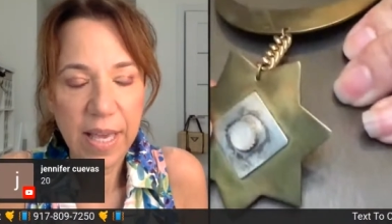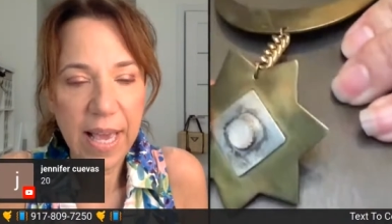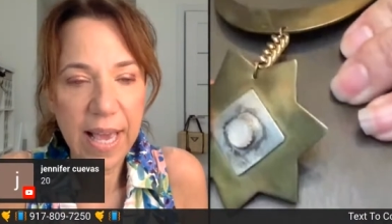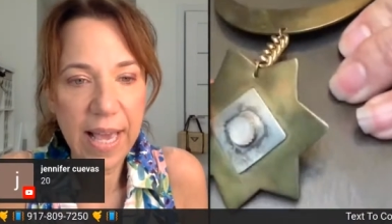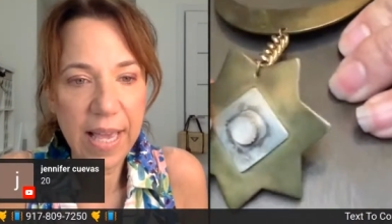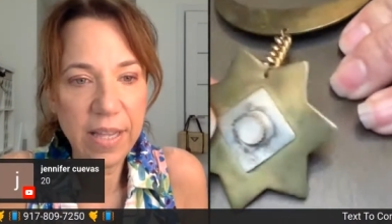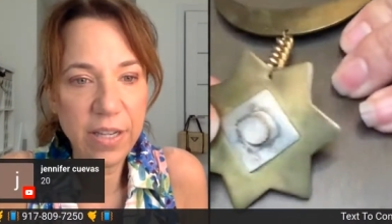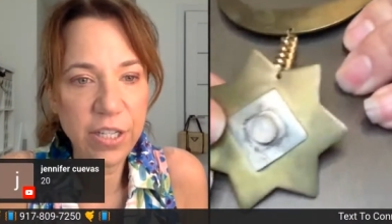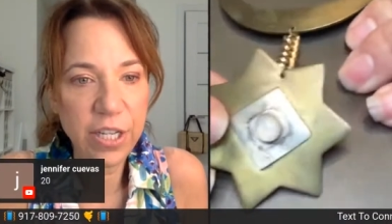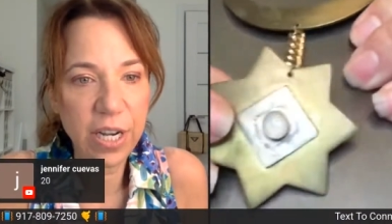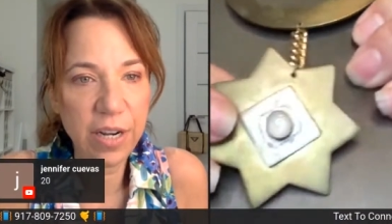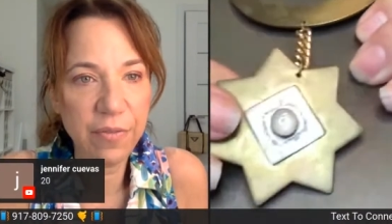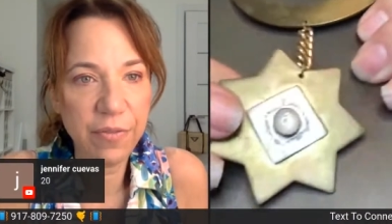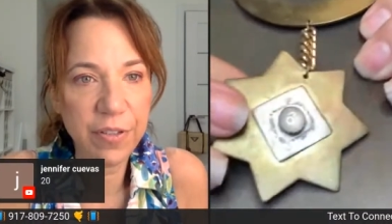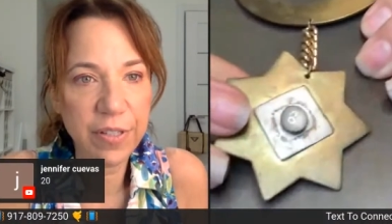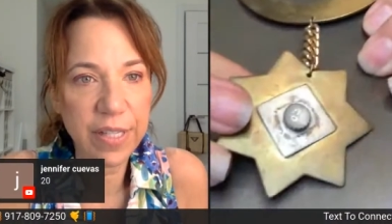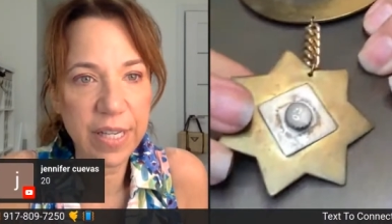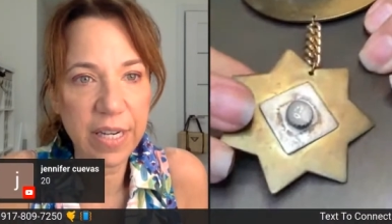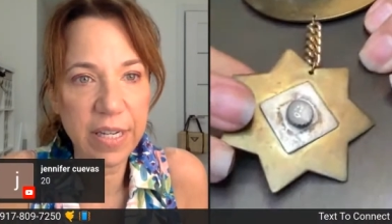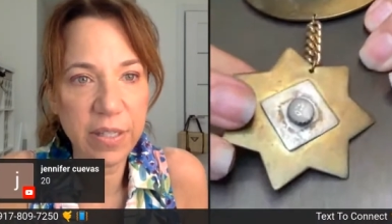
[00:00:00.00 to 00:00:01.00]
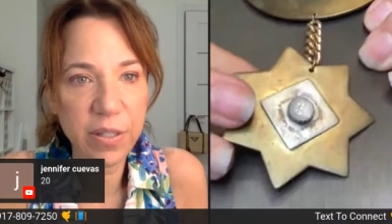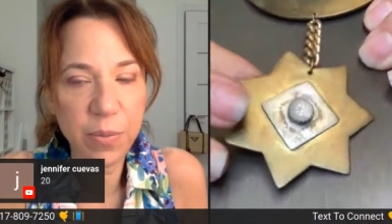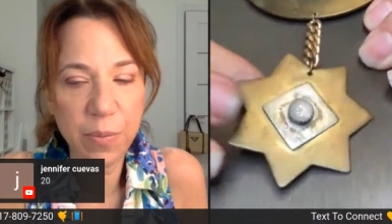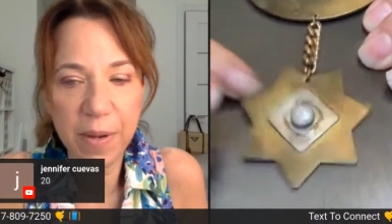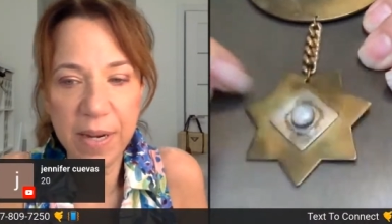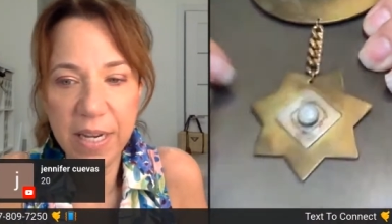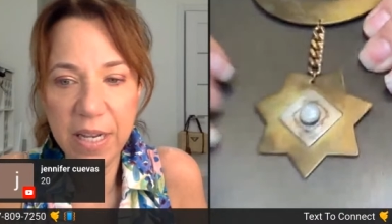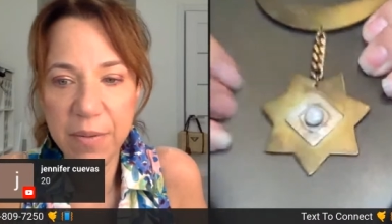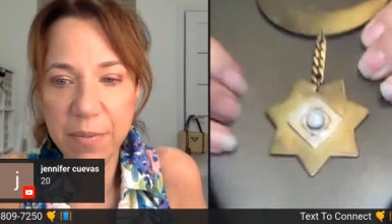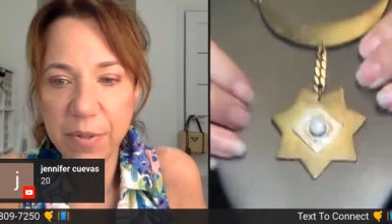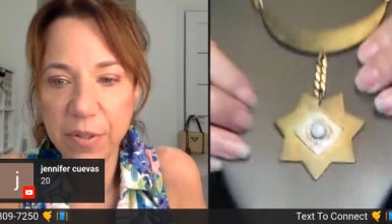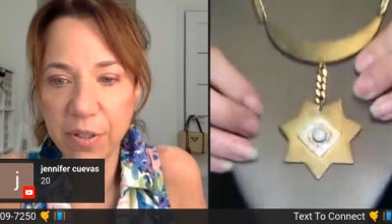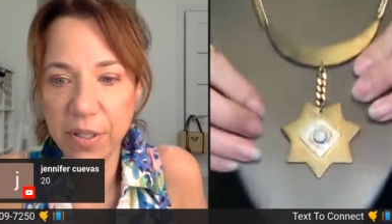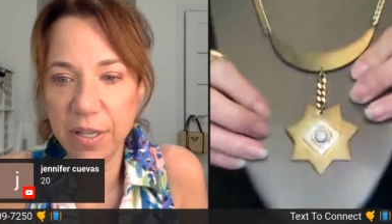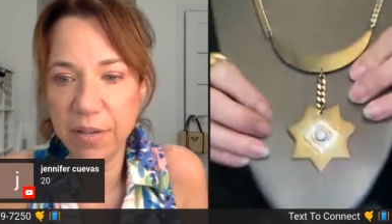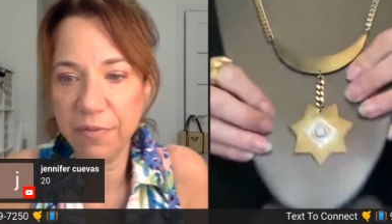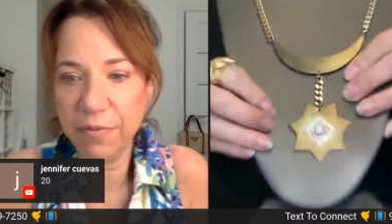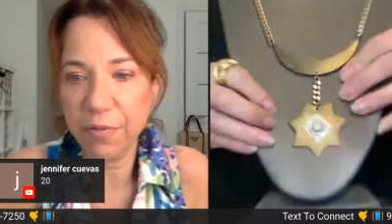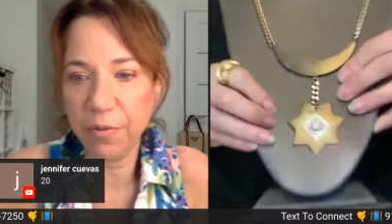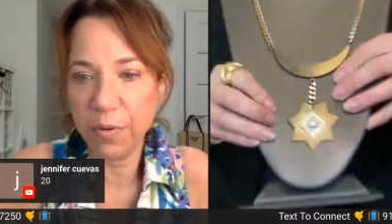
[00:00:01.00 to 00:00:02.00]
okay, Jennifer's in at 20. We're
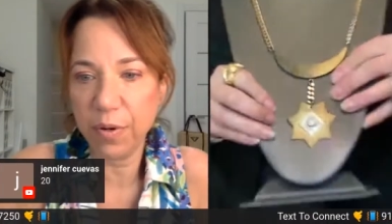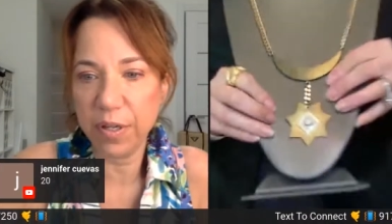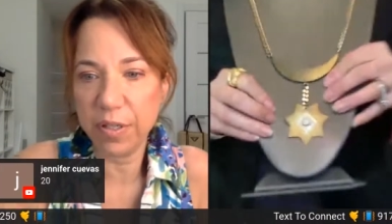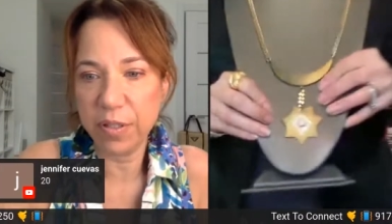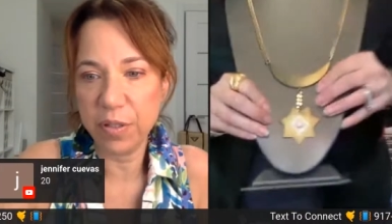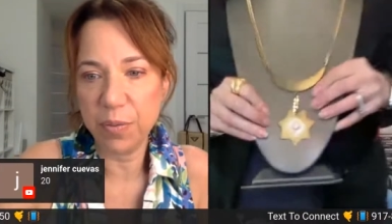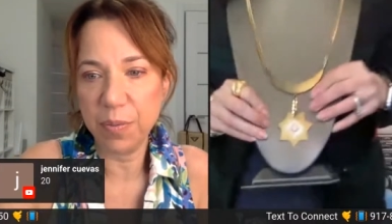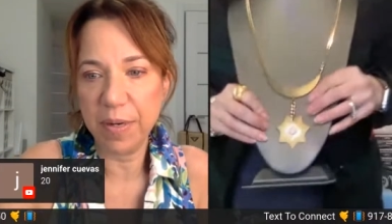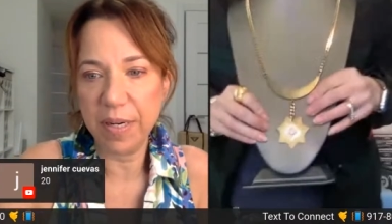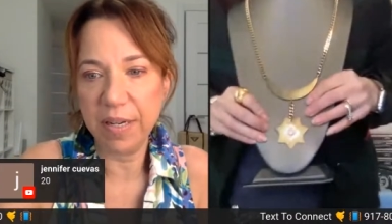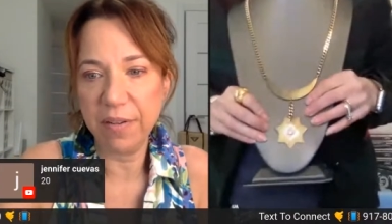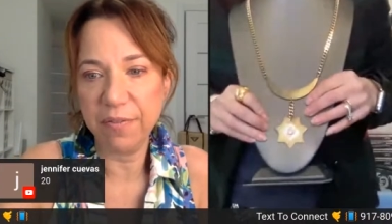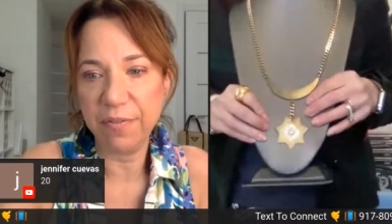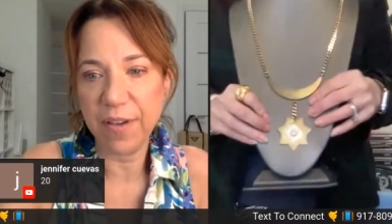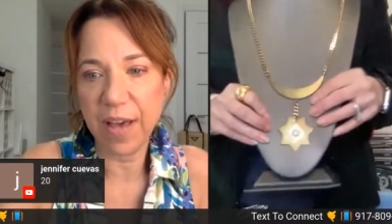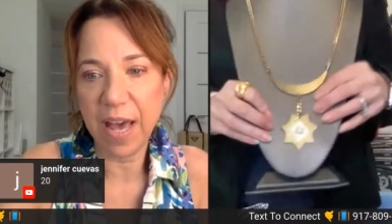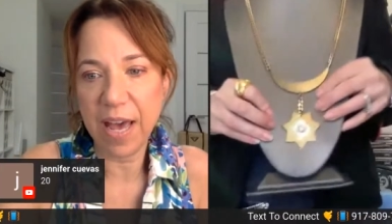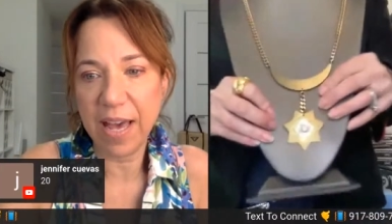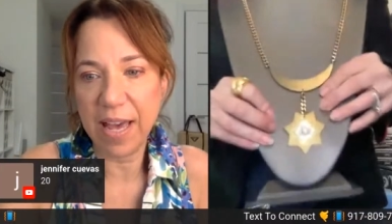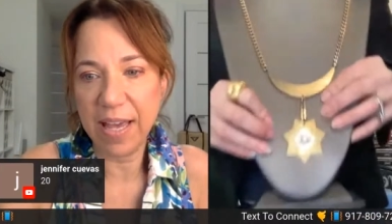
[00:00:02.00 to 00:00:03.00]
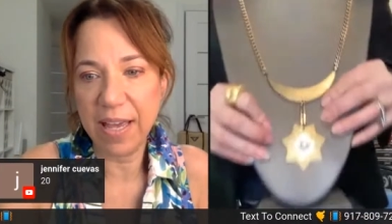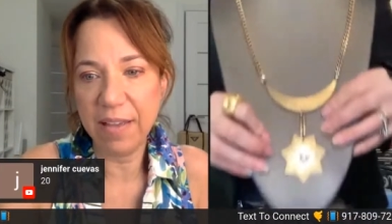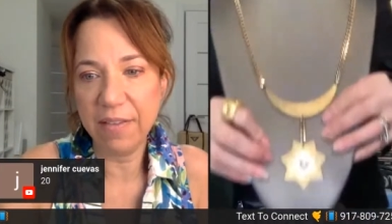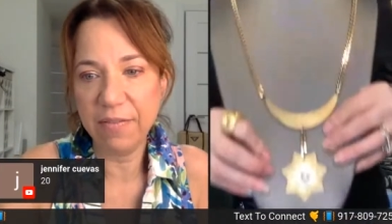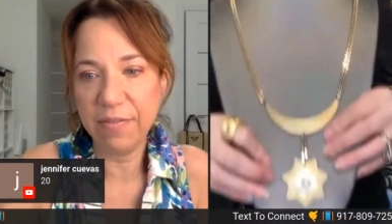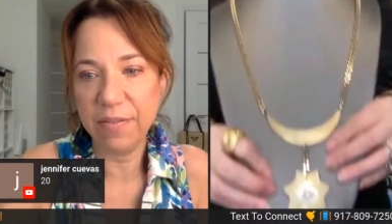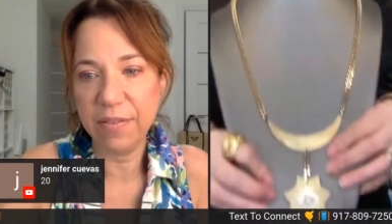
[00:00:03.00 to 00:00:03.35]
looking for 25.